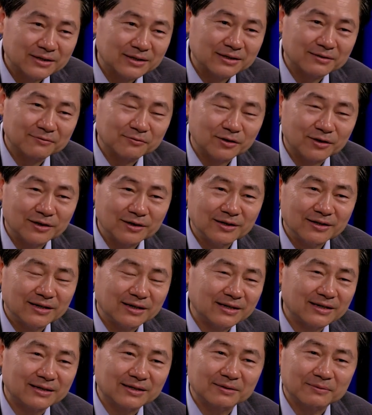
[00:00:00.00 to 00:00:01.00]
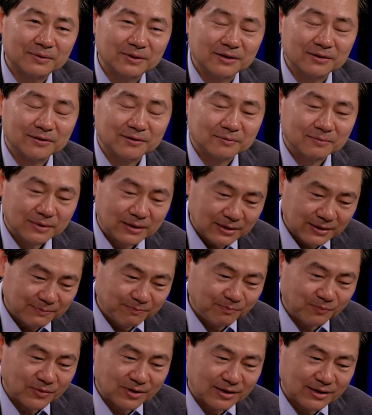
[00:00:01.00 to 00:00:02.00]
very, the
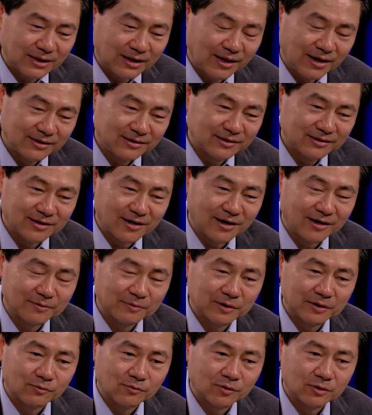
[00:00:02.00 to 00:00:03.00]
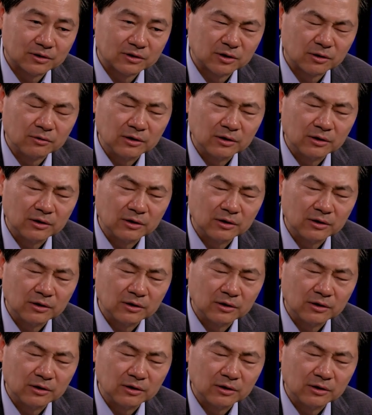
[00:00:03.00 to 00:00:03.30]
largest economy in the world.